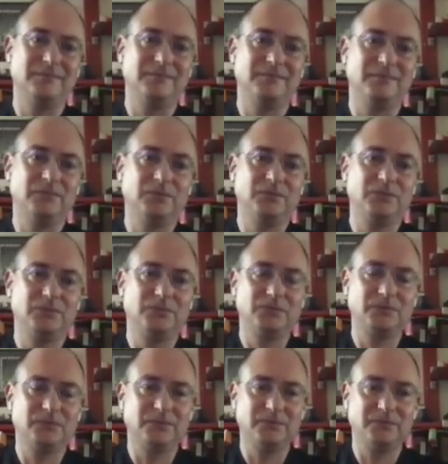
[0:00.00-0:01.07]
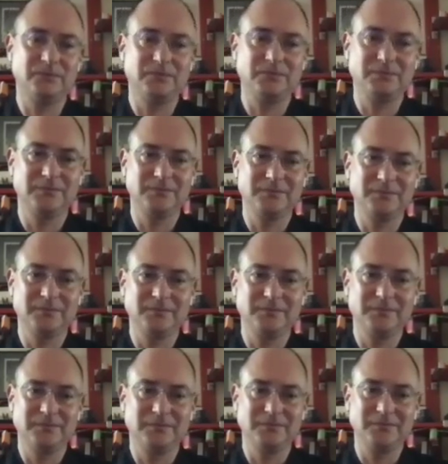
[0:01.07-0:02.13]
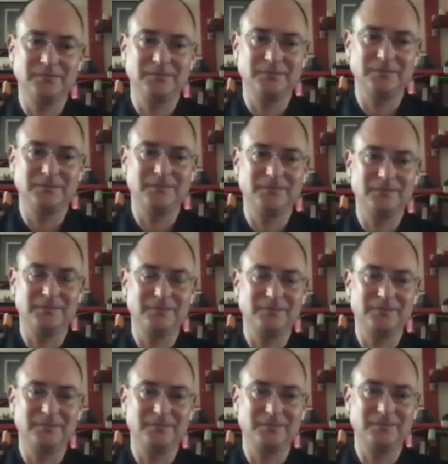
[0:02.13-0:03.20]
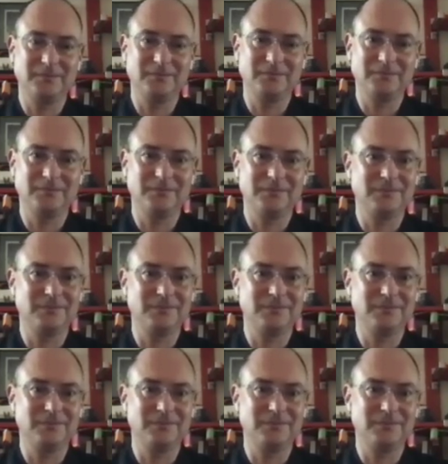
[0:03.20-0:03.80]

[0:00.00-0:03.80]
No words are spoken by the person on screen.